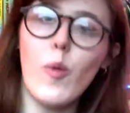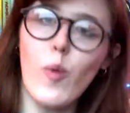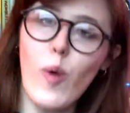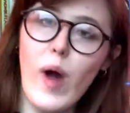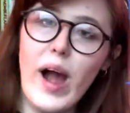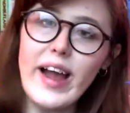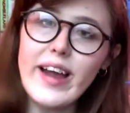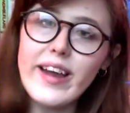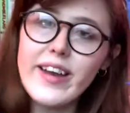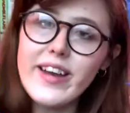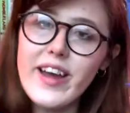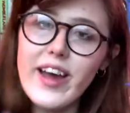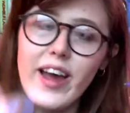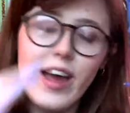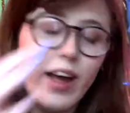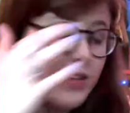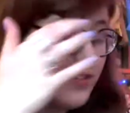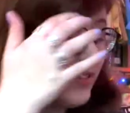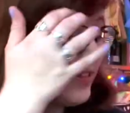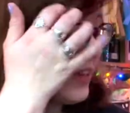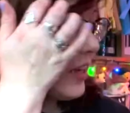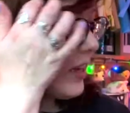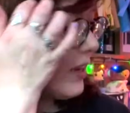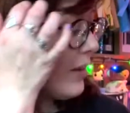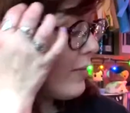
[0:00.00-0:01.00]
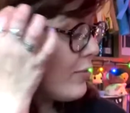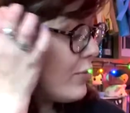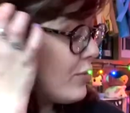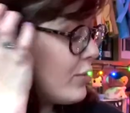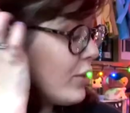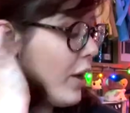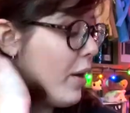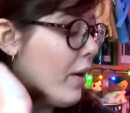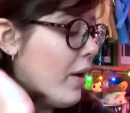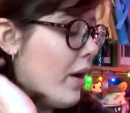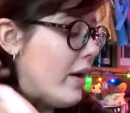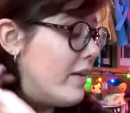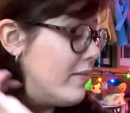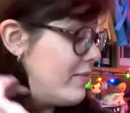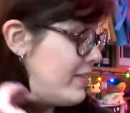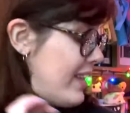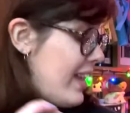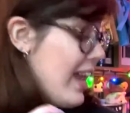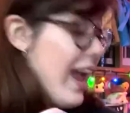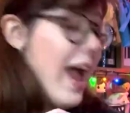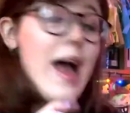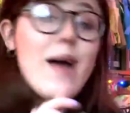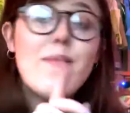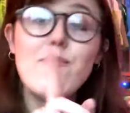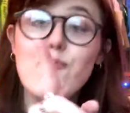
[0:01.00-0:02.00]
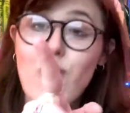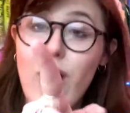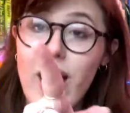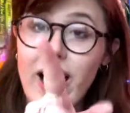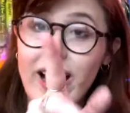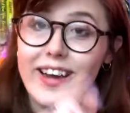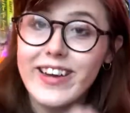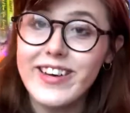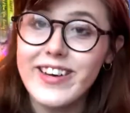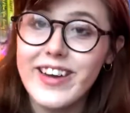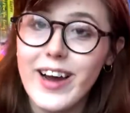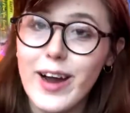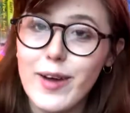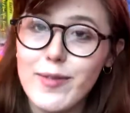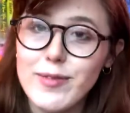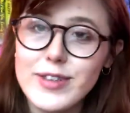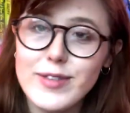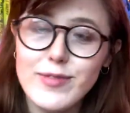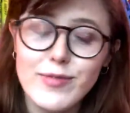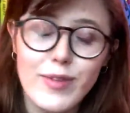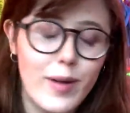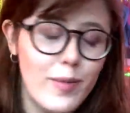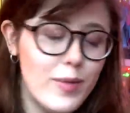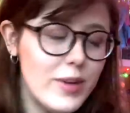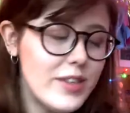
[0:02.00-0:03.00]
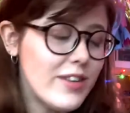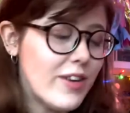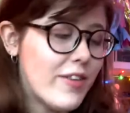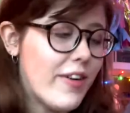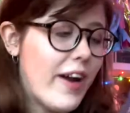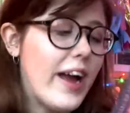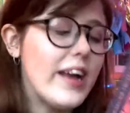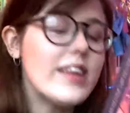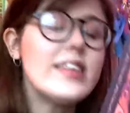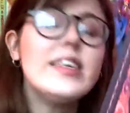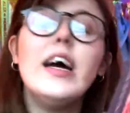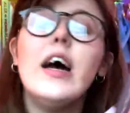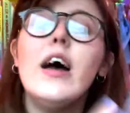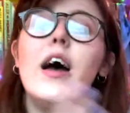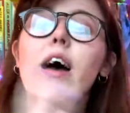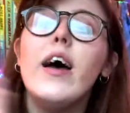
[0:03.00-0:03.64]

Wagoner. C.M. Wagoner, I was correct.